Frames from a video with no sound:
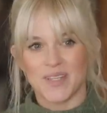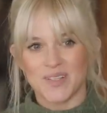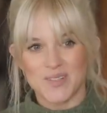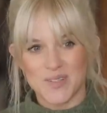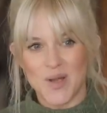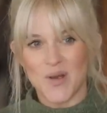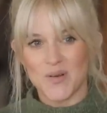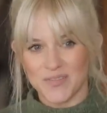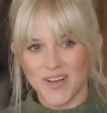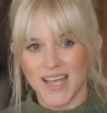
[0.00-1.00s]
so
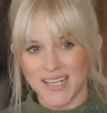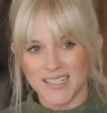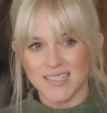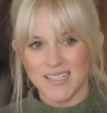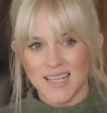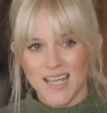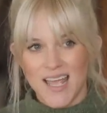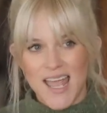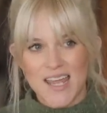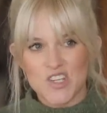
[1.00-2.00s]
fun.
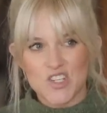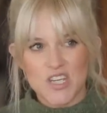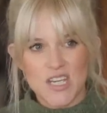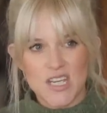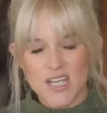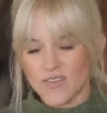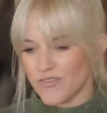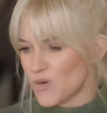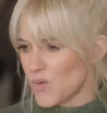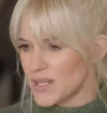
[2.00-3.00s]
And she,
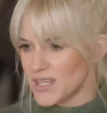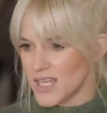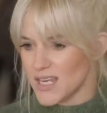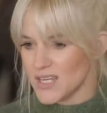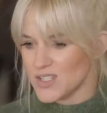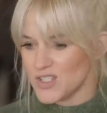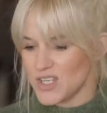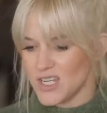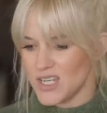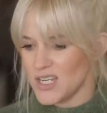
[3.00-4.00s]
for one thing,
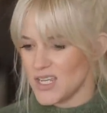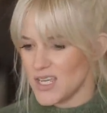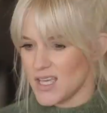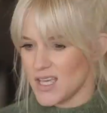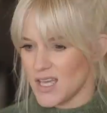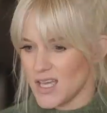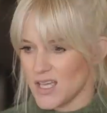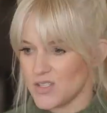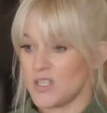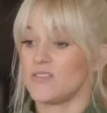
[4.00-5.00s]
she
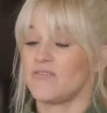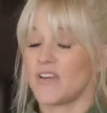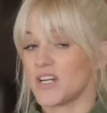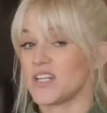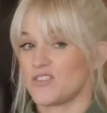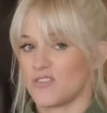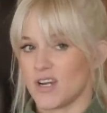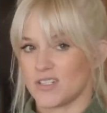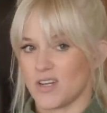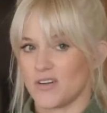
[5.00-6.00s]
she's very
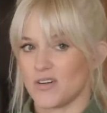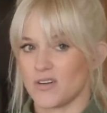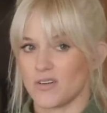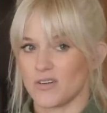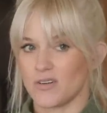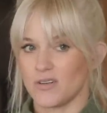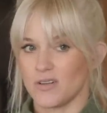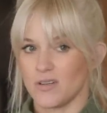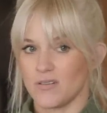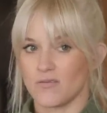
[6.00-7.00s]
strict on her
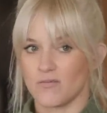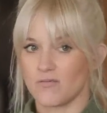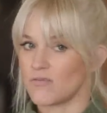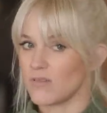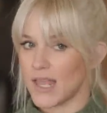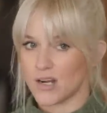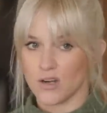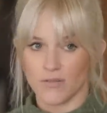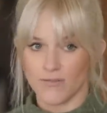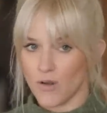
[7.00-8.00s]
like
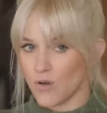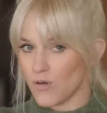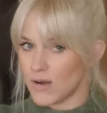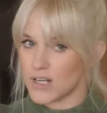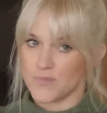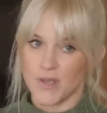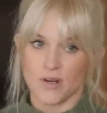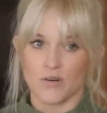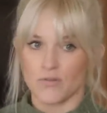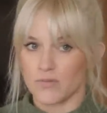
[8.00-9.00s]
her vocal regimen,
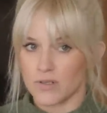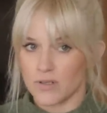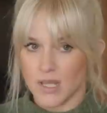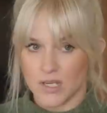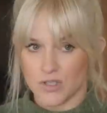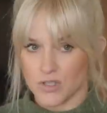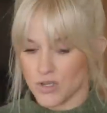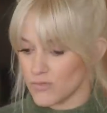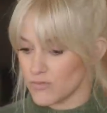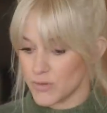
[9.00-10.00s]
her like just
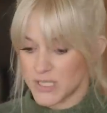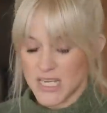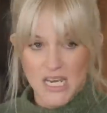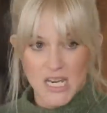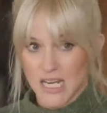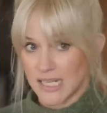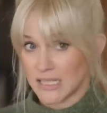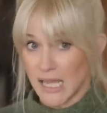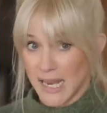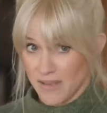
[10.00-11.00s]
her routine
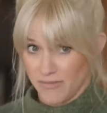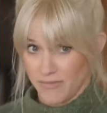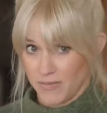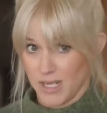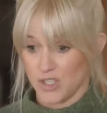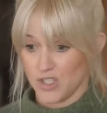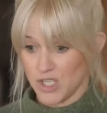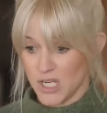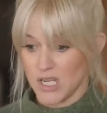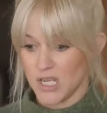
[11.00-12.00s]
in life. Like
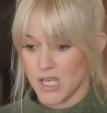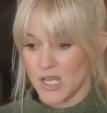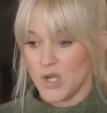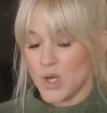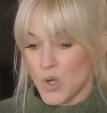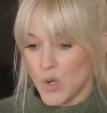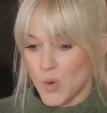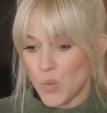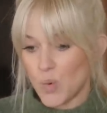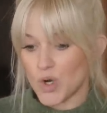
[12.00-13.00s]
she
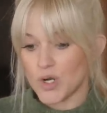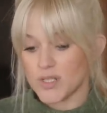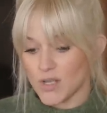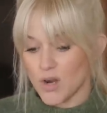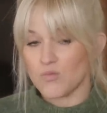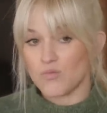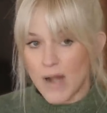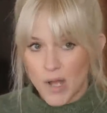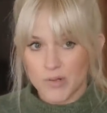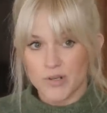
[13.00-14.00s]
works
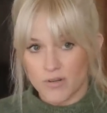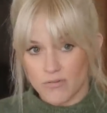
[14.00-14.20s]
around her